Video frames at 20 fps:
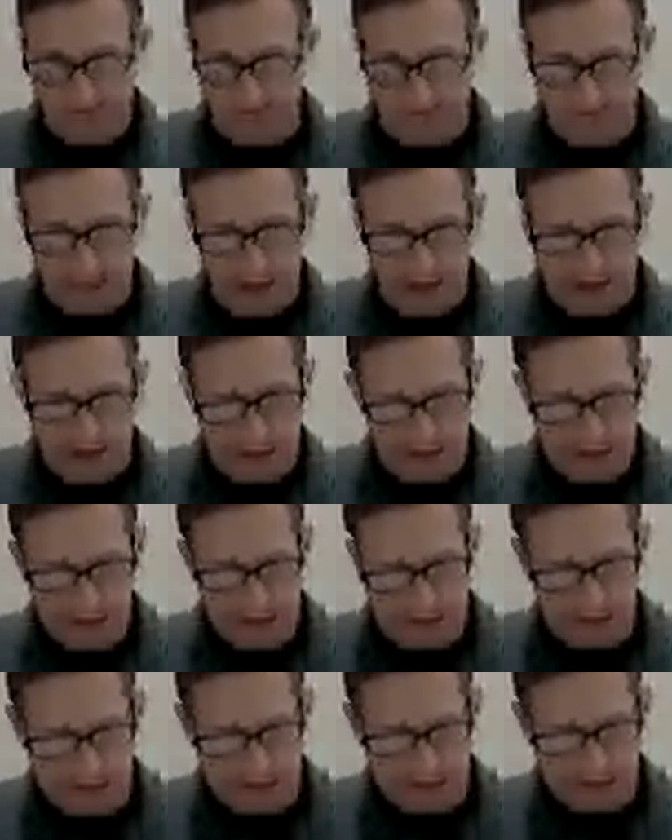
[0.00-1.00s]

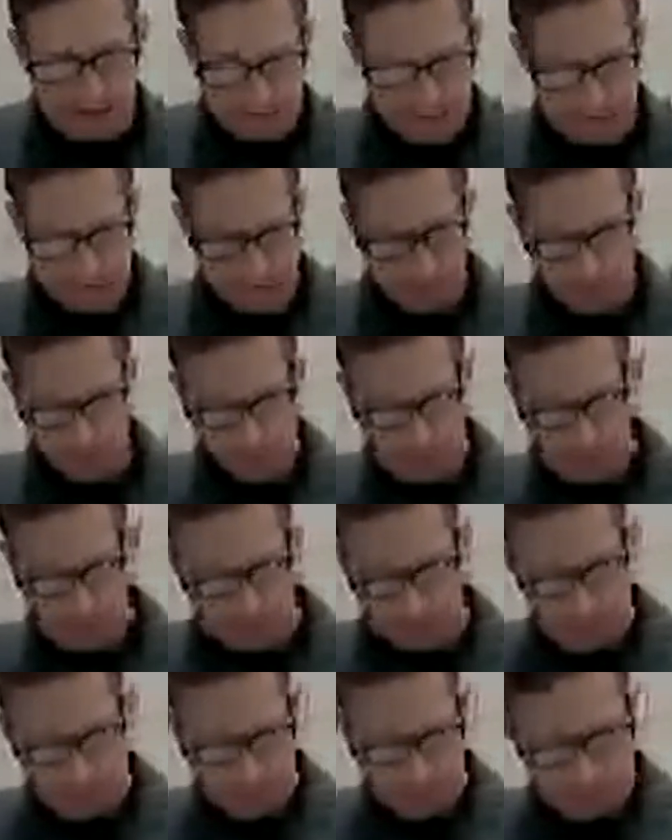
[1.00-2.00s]
And let's see if there
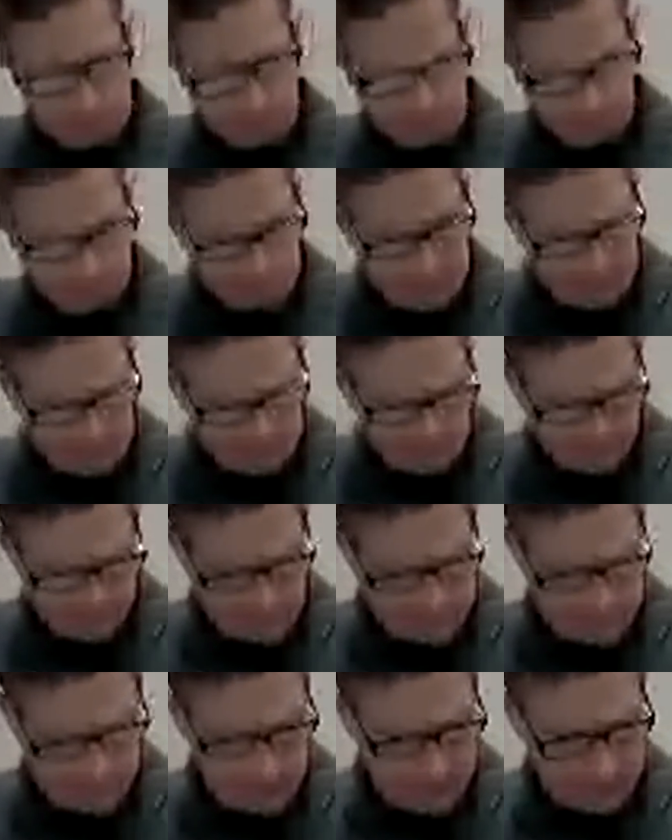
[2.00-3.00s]
was another one that
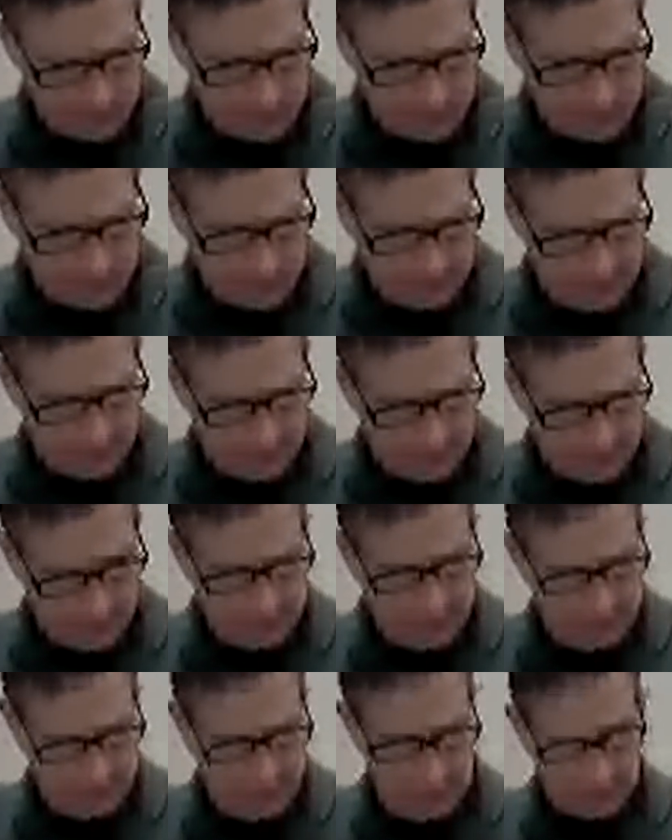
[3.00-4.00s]

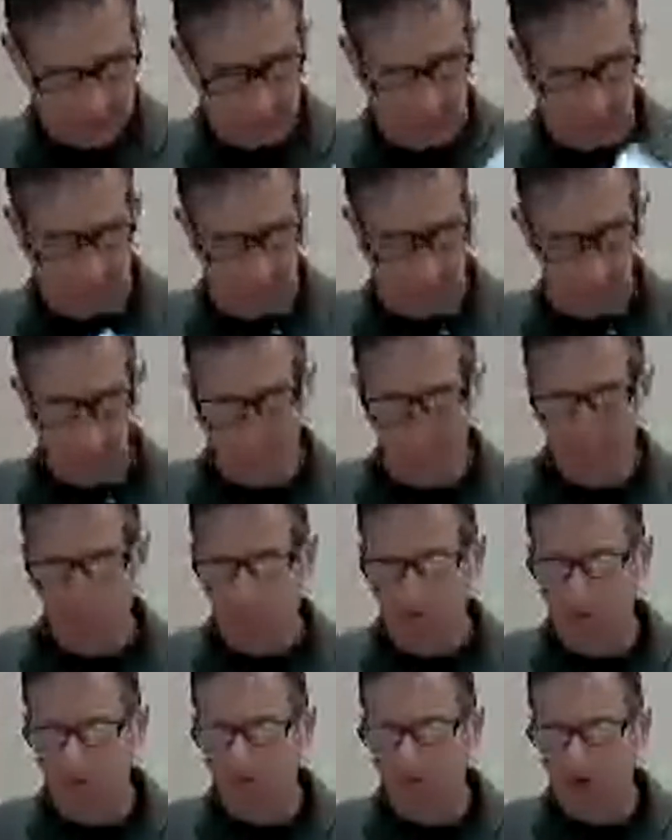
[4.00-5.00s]
applies. No.
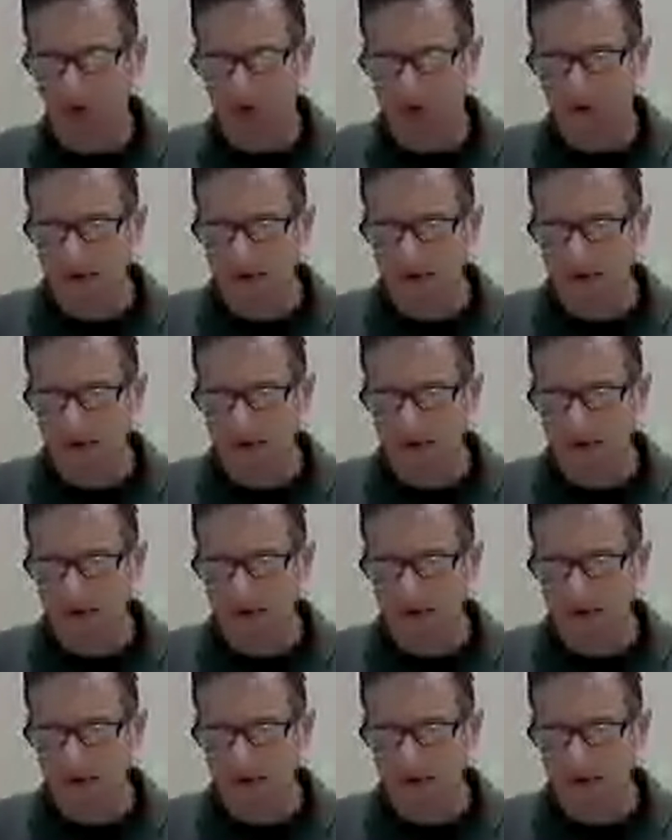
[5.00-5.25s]
Okay.